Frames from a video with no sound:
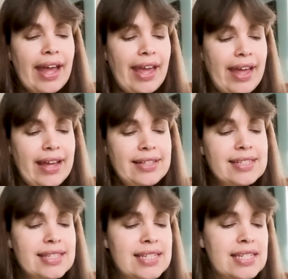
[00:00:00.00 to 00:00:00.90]
And
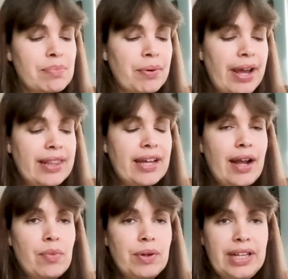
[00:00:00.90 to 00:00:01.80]
this is a brand that
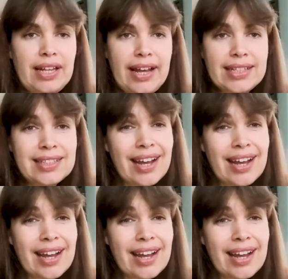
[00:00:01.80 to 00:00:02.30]
I really like.